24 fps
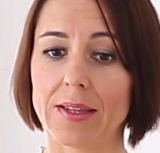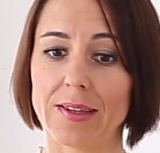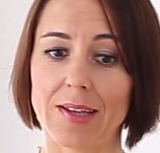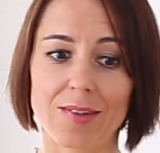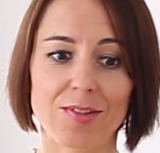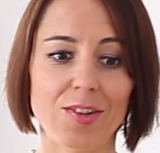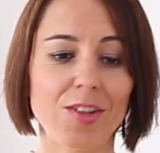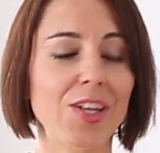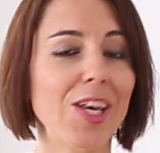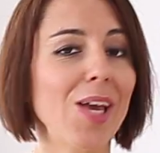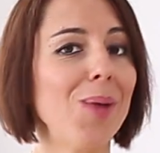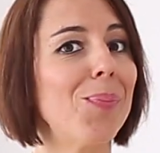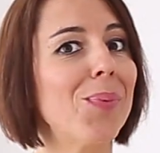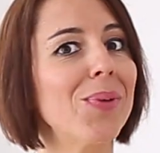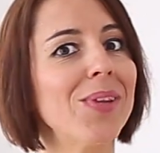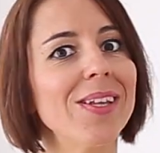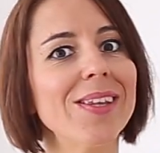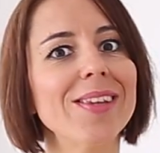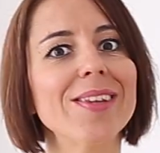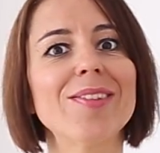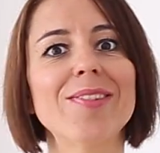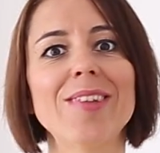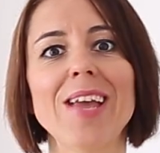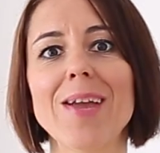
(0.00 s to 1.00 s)
Does it happen
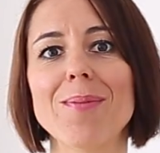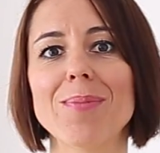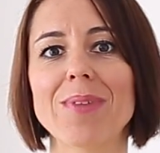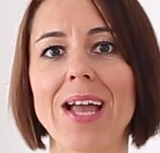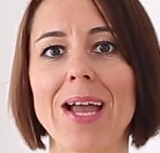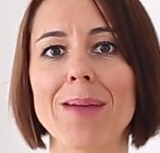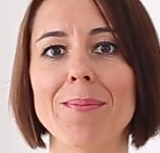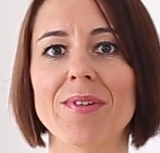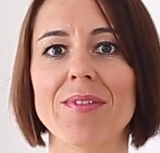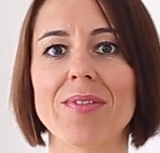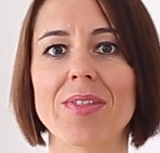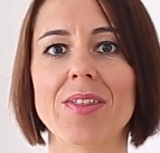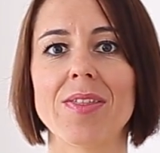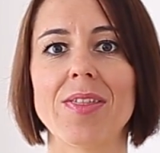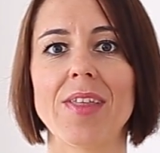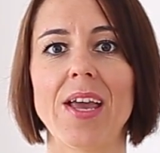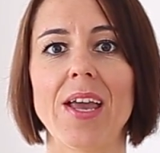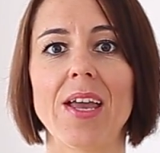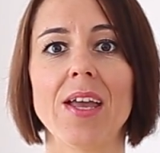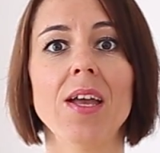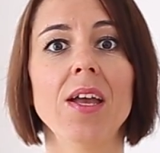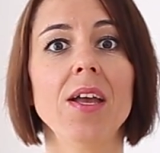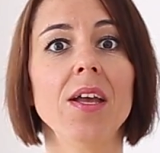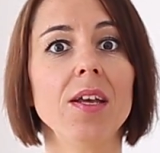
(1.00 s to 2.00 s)
at the same time of the
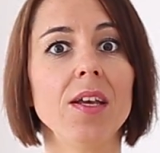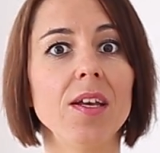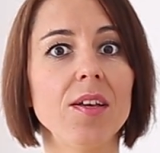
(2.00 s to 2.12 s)
day?